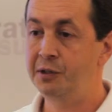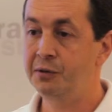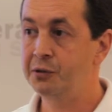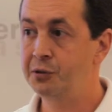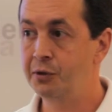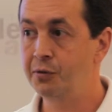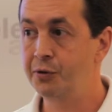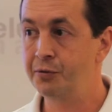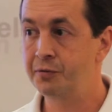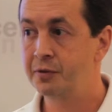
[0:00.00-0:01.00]
seal into the
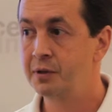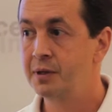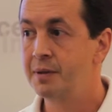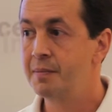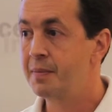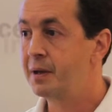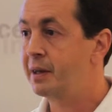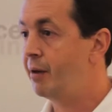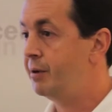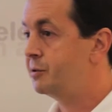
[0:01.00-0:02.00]
groove,
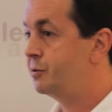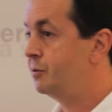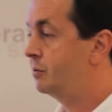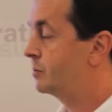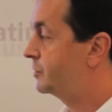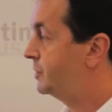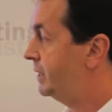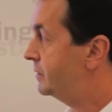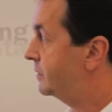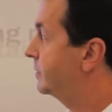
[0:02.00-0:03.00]
allowing it to
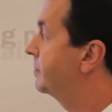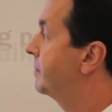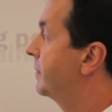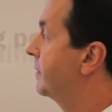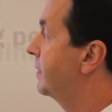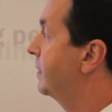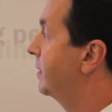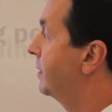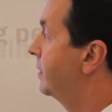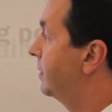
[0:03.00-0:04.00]
seat.
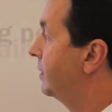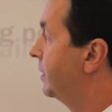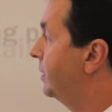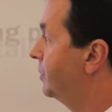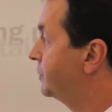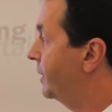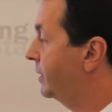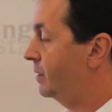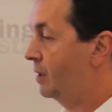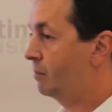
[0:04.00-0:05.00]
And in a
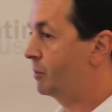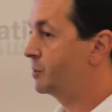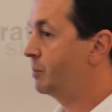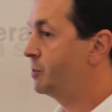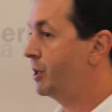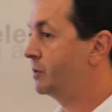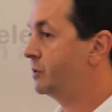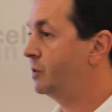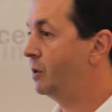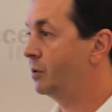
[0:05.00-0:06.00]
second here, we'll subject
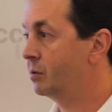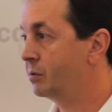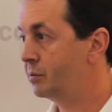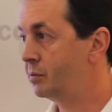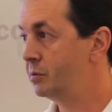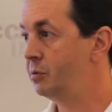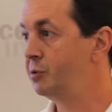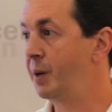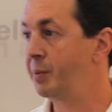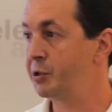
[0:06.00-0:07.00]
the seal to
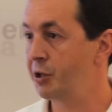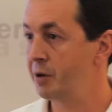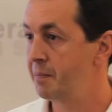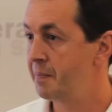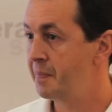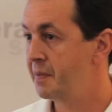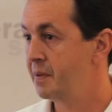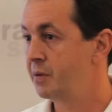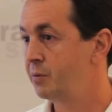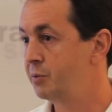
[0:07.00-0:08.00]
temperature,
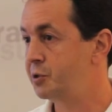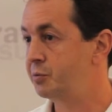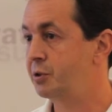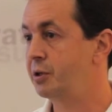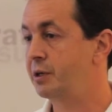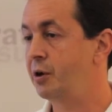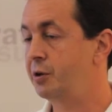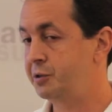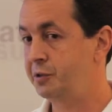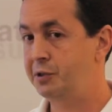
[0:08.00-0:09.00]
which will
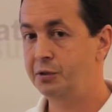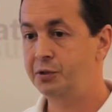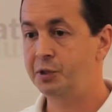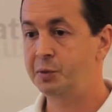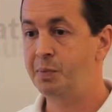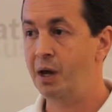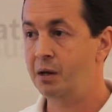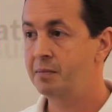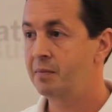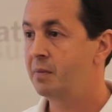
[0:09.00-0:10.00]
cause the seal to
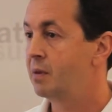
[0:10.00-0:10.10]
expand.